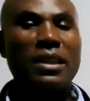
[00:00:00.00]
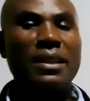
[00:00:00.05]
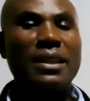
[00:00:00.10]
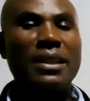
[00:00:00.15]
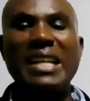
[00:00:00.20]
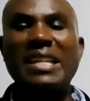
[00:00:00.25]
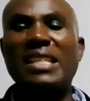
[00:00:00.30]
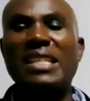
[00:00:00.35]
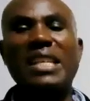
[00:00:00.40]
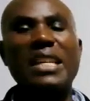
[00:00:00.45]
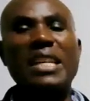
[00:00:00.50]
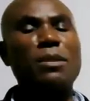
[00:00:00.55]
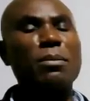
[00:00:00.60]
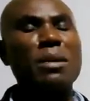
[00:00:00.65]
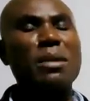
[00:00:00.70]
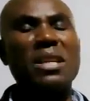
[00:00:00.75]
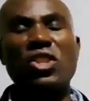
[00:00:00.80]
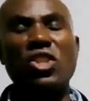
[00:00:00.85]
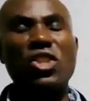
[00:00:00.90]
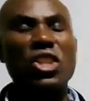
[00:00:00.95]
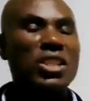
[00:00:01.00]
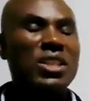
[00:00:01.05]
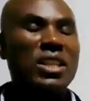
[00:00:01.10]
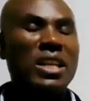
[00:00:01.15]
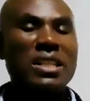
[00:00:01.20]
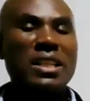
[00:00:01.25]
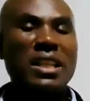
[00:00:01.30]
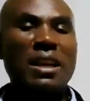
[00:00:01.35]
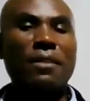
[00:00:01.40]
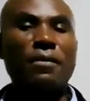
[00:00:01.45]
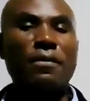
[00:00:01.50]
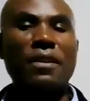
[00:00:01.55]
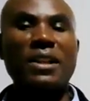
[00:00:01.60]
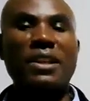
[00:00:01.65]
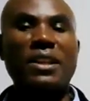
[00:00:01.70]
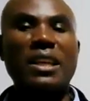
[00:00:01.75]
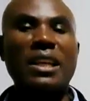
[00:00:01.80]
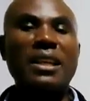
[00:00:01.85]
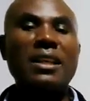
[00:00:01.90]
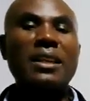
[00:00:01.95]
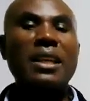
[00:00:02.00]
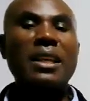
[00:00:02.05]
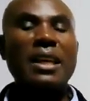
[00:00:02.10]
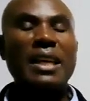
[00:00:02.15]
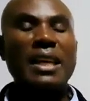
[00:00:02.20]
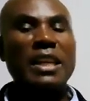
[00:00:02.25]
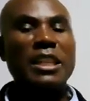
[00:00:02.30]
That statement changes everything.